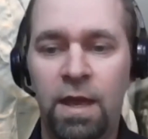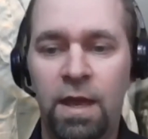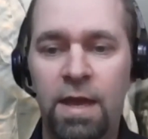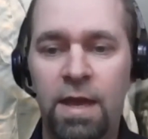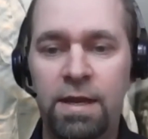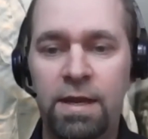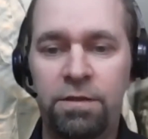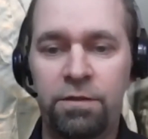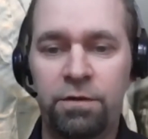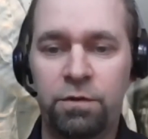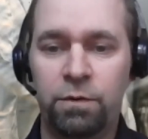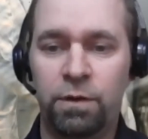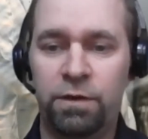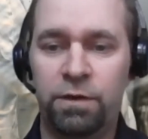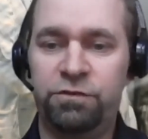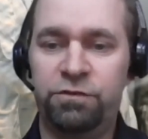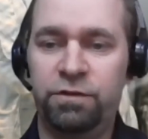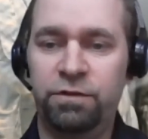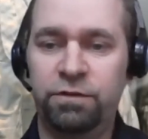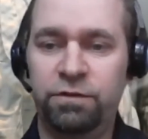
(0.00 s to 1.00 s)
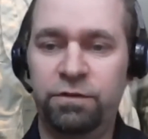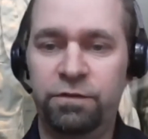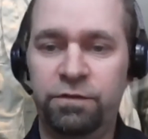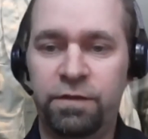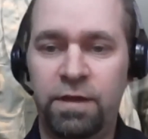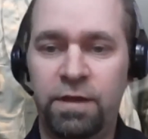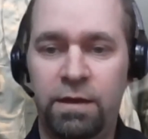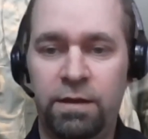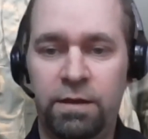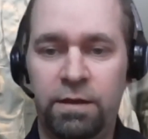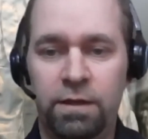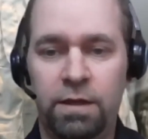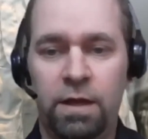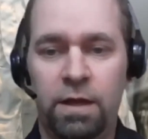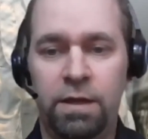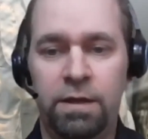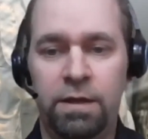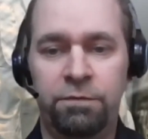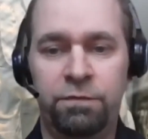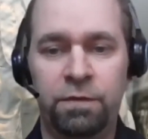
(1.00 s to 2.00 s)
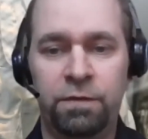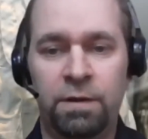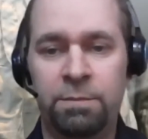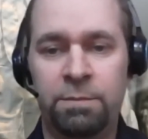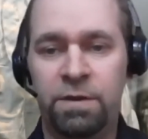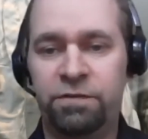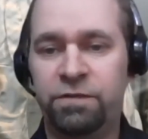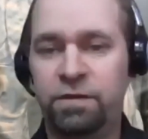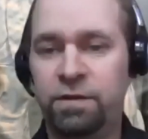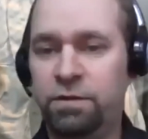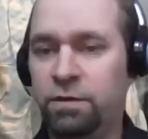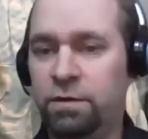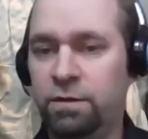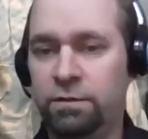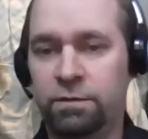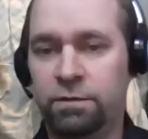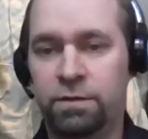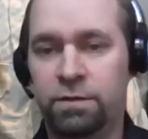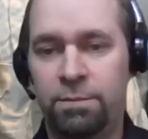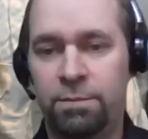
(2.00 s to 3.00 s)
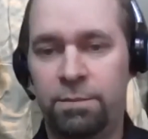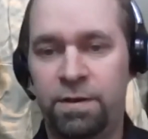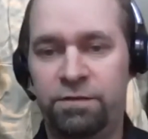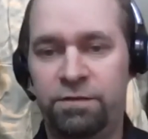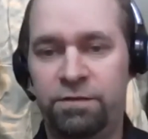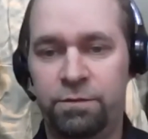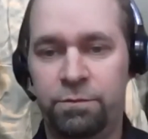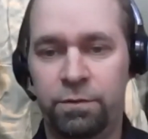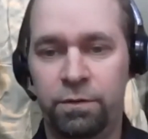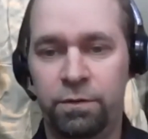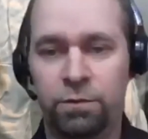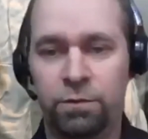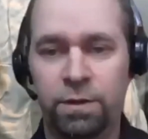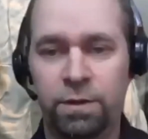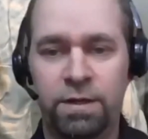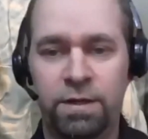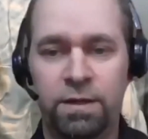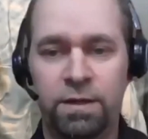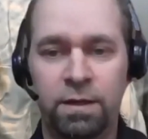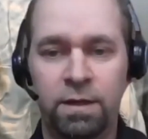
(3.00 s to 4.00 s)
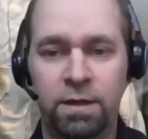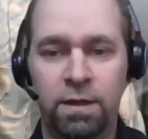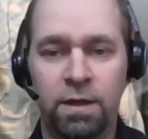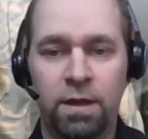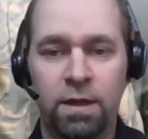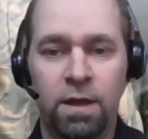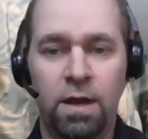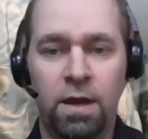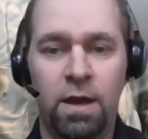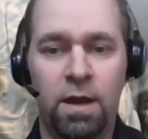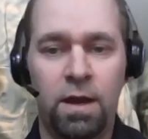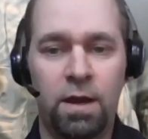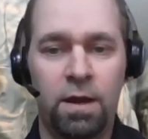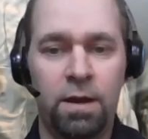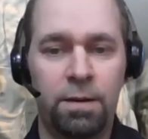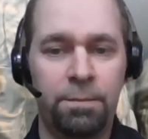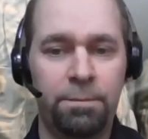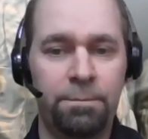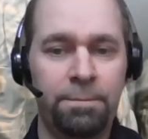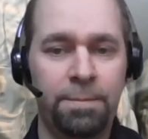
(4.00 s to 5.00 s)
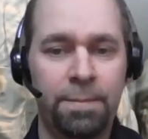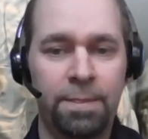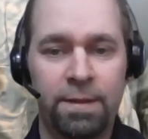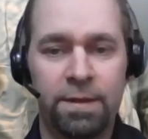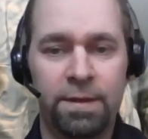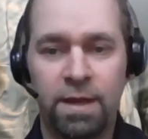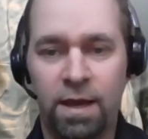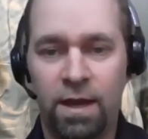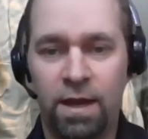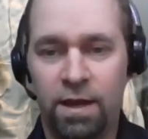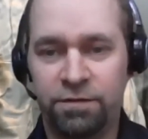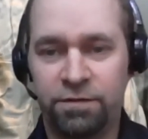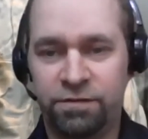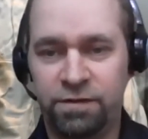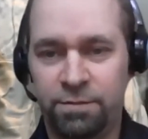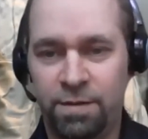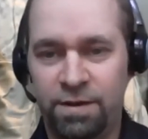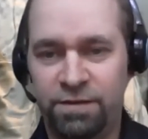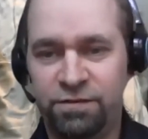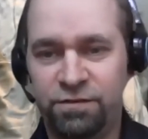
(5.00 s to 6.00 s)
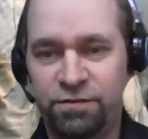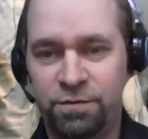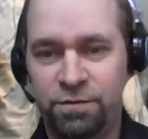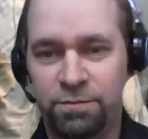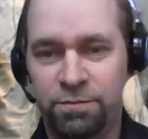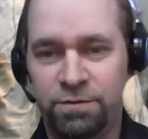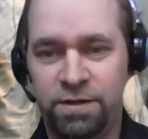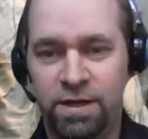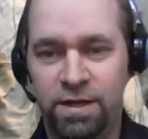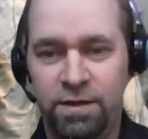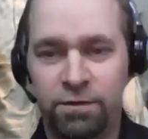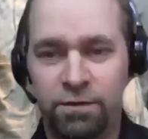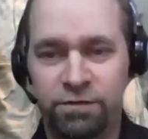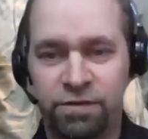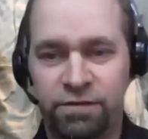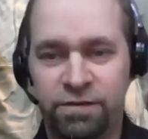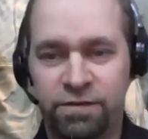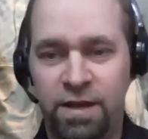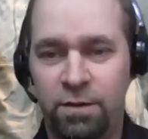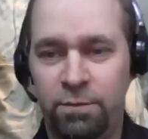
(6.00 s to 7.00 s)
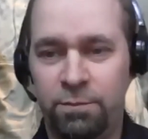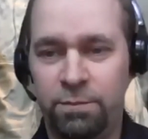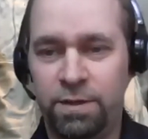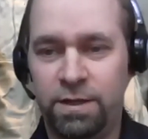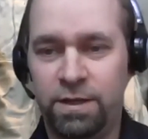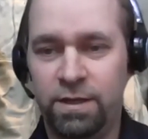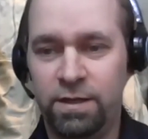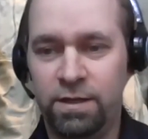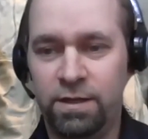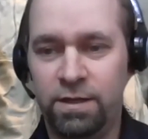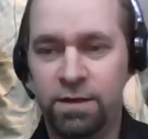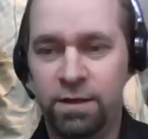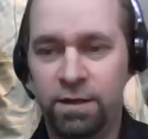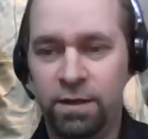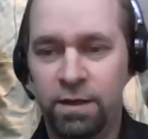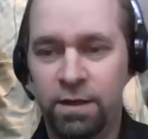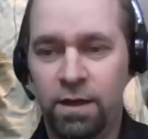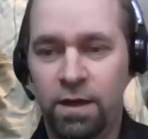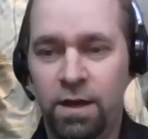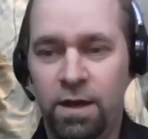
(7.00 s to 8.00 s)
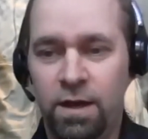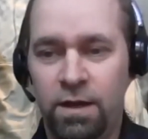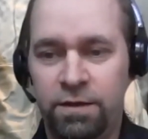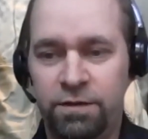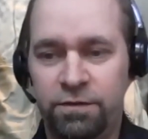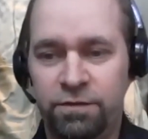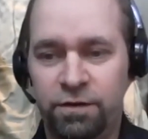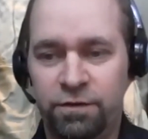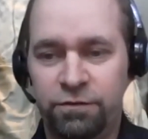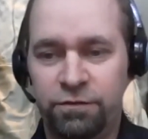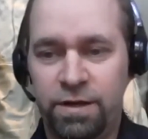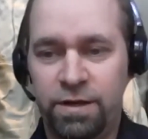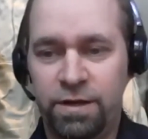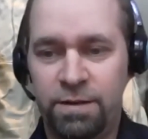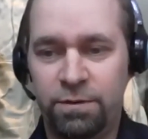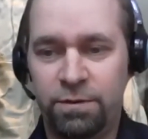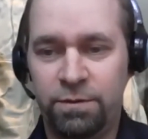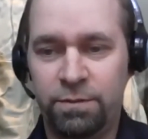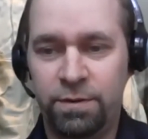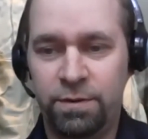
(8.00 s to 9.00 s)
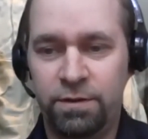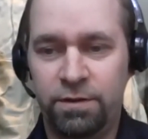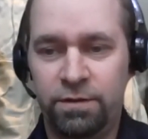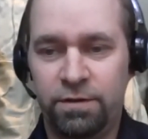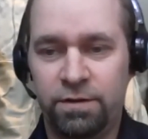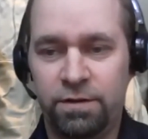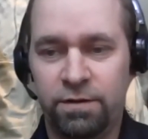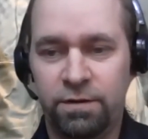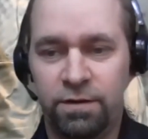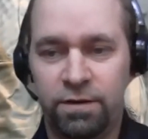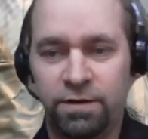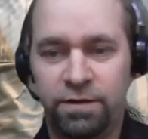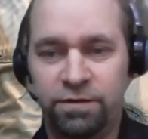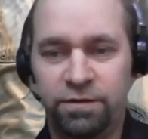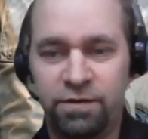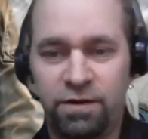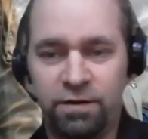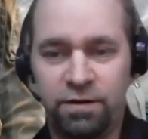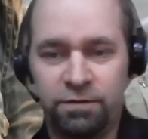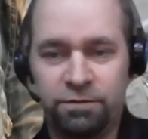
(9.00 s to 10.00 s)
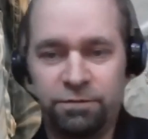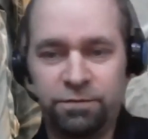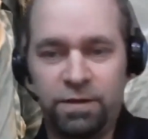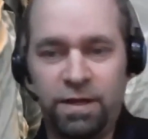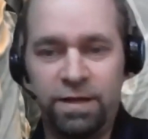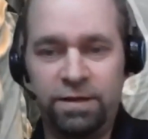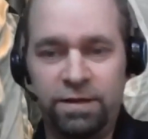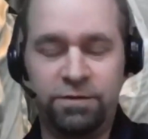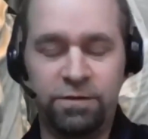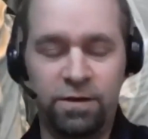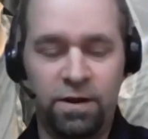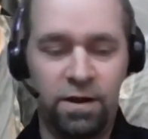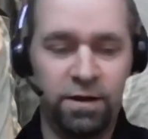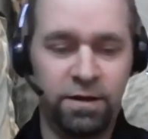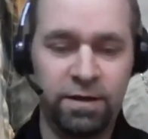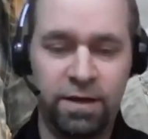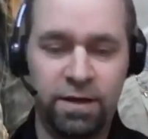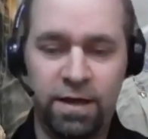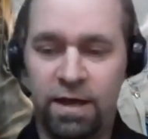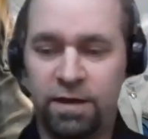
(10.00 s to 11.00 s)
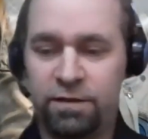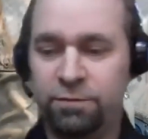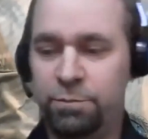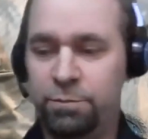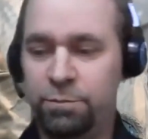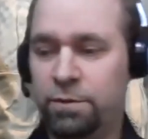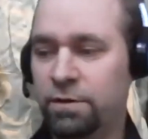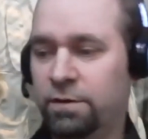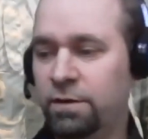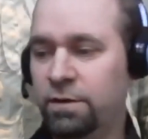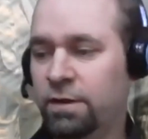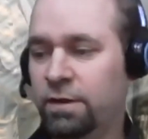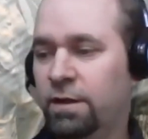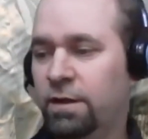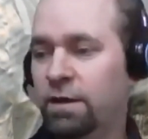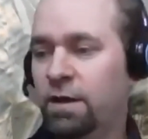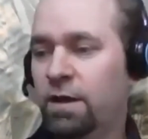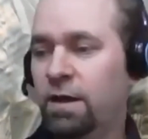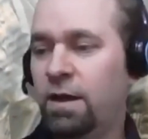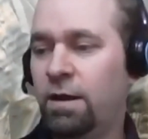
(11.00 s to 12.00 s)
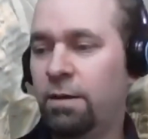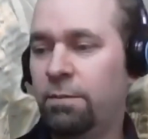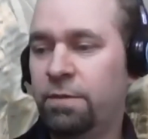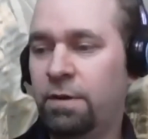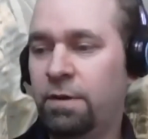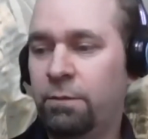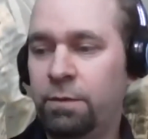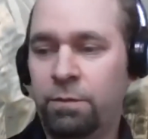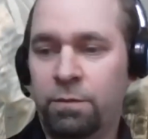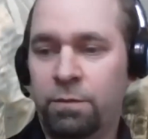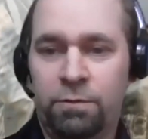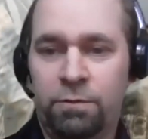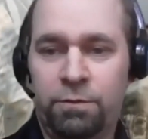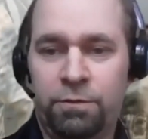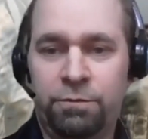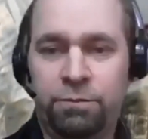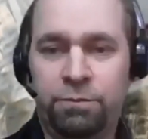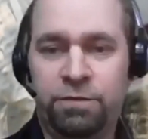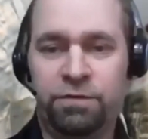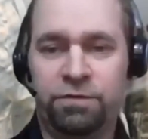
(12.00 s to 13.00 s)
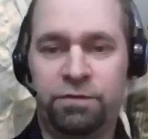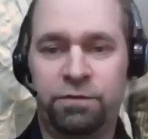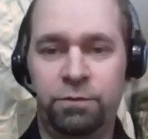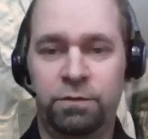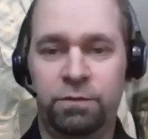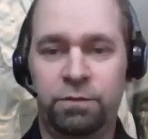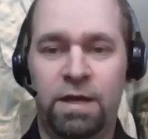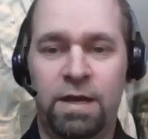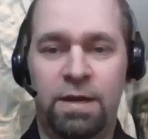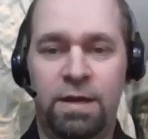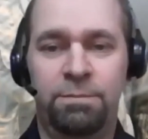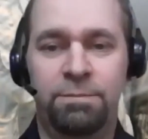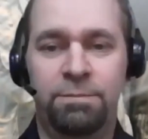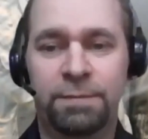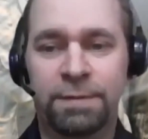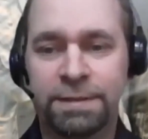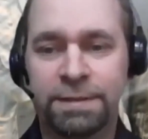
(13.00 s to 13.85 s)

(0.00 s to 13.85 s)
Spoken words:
Any other questions that, if I missed it, you can cut paste it real quick. Yeah, I see a message from Diego. He says, count me in. He's also at Embry-Riddle. He's our flight doc expert that we work with the suit lab.